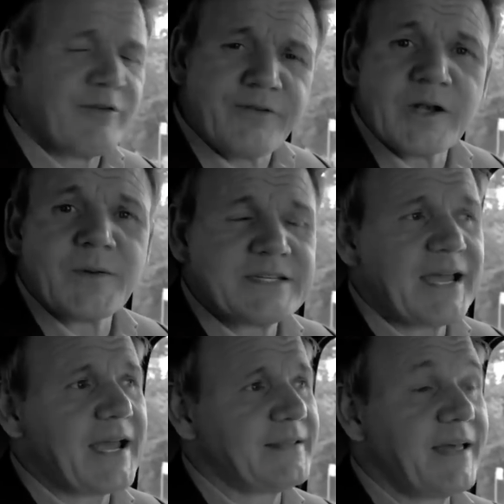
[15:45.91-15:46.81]
the following
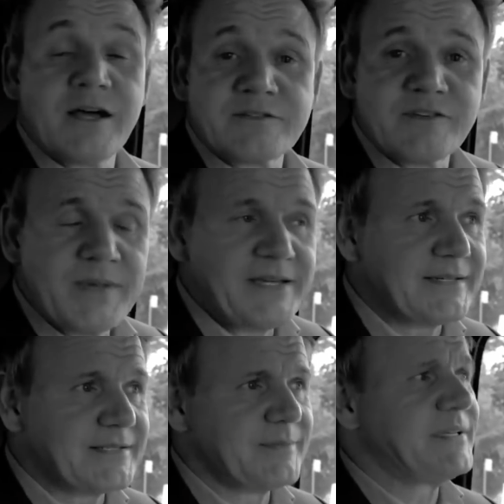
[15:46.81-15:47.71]
day they asked for a
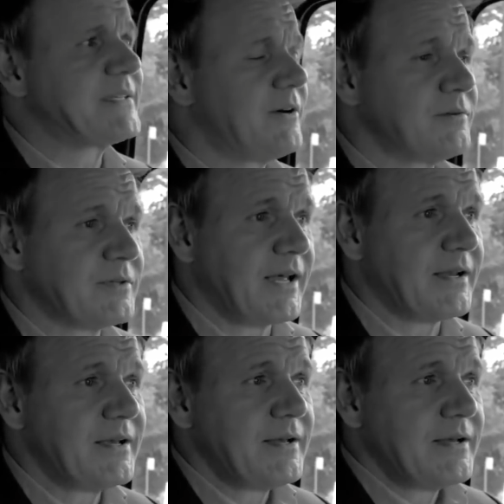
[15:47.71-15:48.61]
meeting to be told
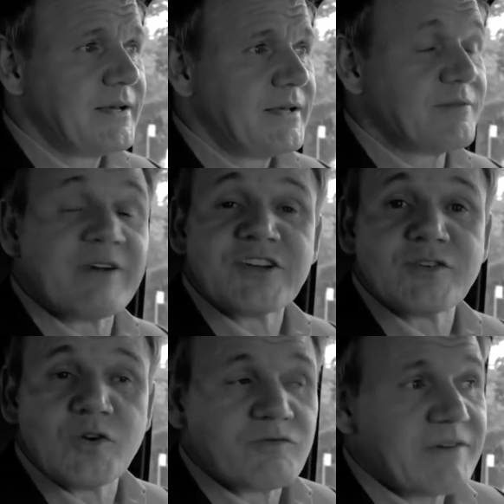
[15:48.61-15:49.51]
that the
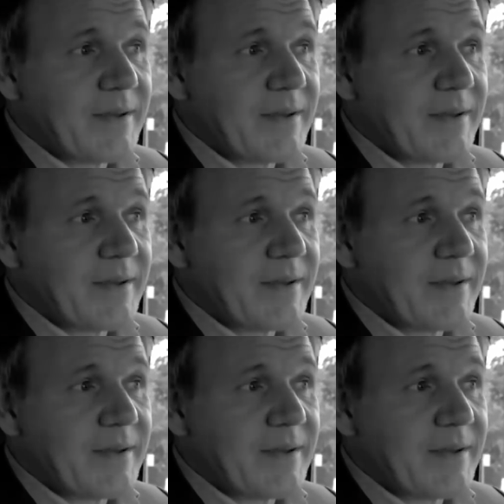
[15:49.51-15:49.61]
restaurant Gordon